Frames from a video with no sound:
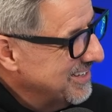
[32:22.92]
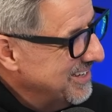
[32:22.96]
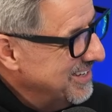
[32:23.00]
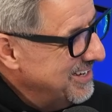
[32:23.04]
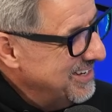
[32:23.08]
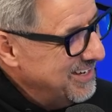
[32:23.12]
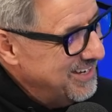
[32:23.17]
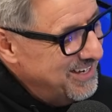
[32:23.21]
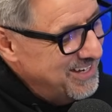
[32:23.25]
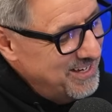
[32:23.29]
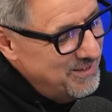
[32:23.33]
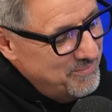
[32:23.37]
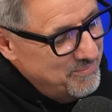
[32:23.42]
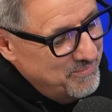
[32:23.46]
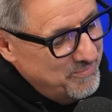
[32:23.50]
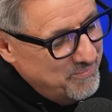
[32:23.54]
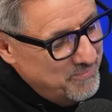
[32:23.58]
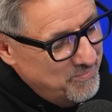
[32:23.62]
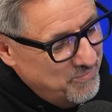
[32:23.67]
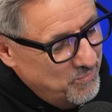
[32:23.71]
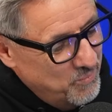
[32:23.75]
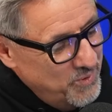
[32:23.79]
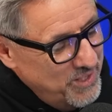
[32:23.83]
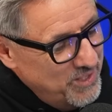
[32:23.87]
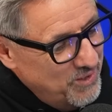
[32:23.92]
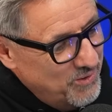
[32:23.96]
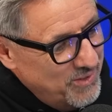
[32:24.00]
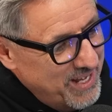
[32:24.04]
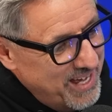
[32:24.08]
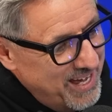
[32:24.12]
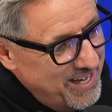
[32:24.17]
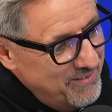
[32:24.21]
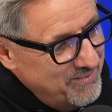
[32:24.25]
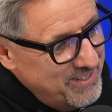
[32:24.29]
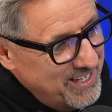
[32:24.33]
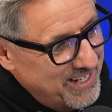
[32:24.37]
We don't
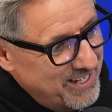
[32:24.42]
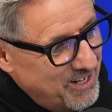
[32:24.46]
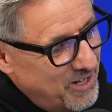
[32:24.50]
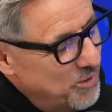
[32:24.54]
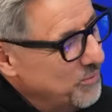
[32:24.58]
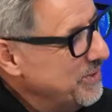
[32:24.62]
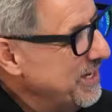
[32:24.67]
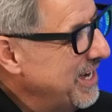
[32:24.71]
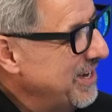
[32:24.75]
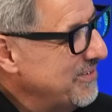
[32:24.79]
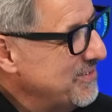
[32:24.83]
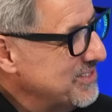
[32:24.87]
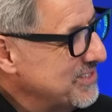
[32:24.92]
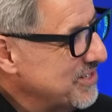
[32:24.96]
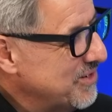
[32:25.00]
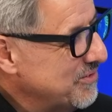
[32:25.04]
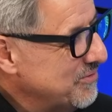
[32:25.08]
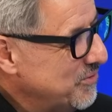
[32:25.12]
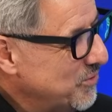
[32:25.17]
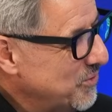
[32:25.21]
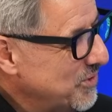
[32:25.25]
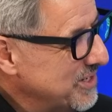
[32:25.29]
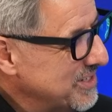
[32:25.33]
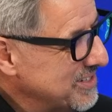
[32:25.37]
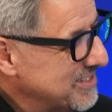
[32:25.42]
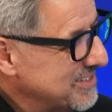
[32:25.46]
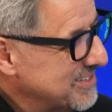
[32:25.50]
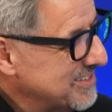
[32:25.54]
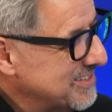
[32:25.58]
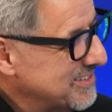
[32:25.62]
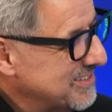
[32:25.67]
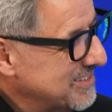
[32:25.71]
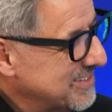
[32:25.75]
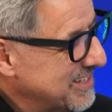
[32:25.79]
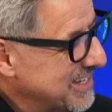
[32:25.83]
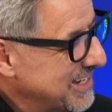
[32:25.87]
have that. All we have is our
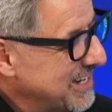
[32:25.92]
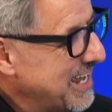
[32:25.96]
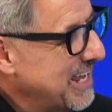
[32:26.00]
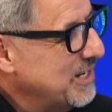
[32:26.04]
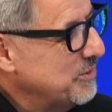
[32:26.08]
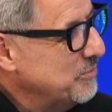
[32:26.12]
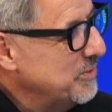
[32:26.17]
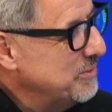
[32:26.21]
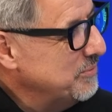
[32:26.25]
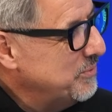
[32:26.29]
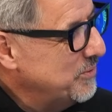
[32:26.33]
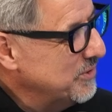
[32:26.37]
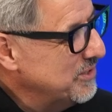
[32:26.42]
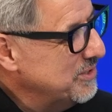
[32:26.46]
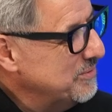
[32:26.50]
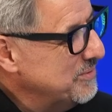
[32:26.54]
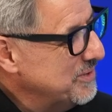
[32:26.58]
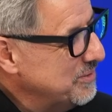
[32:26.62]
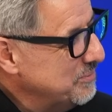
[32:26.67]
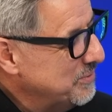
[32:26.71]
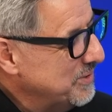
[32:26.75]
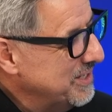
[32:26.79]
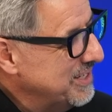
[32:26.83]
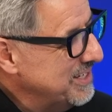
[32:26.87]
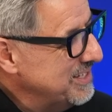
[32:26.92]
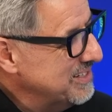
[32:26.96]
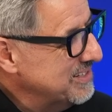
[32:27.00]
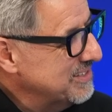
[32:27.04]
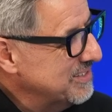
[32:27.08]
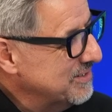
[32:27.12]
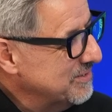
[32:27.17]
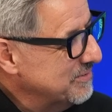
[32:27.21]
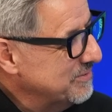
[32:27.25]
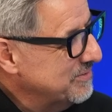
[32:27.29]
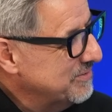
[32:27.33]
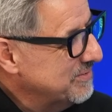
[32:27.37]
voice. And how do we put them in a place
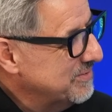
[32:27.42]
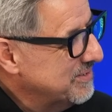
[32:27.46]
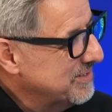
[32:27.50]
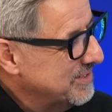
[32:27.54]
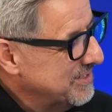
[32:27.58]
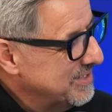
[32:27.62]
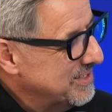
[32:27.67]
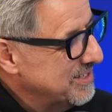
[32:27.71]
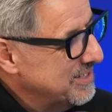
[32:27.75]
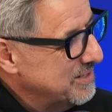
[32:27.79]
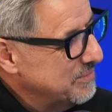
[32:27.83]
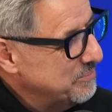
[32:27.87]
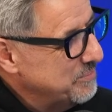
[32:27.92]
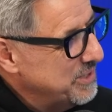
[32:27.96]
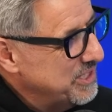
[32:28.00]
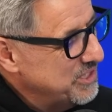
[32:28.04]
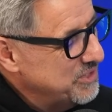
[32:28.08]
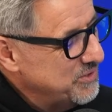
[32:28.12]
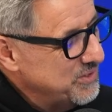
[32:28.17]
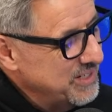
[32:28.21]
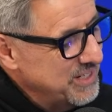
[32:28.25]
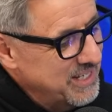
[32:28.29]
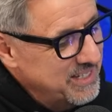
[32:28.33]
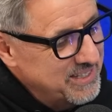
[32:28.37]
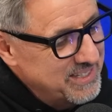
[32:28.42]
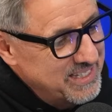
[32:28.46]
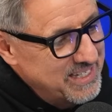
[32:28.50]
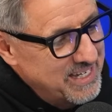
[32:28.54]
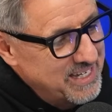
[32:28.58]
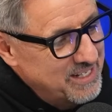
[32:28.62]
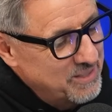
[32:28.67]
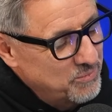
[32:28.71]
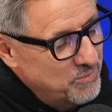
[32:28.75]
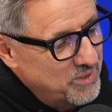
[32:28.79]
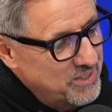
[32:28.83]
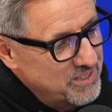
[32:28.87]
of picturing at the
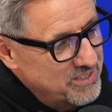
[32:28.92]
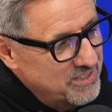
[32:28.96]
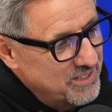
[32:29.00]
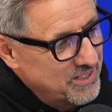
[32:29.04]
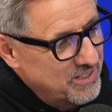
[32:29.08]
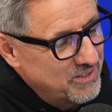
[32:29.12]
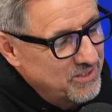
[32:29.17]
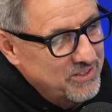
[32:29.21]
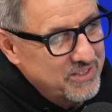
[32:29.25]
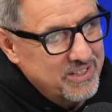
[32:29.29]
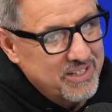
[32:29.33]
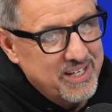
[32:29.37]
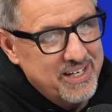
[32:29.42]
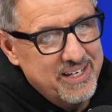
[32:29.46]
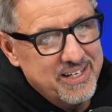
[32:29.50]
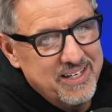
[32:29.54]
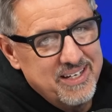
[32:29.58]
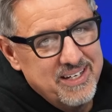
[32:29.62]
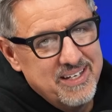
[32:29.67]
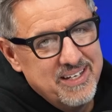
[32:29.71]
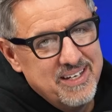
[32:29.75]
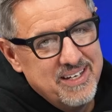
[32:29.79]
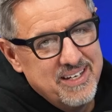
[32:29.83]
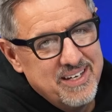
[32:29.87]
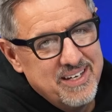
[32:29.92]
end what it's going to look like?